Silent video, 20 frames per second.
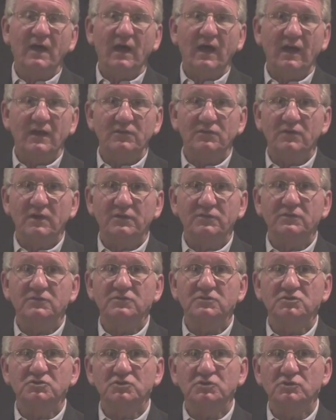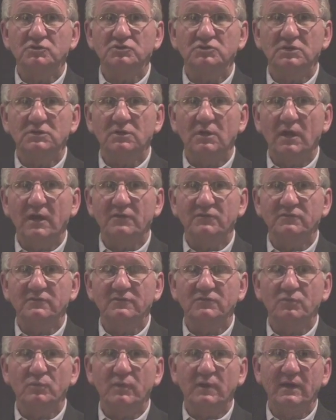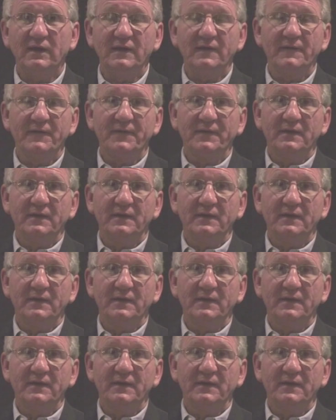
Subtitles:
I thought that the church had lost its way.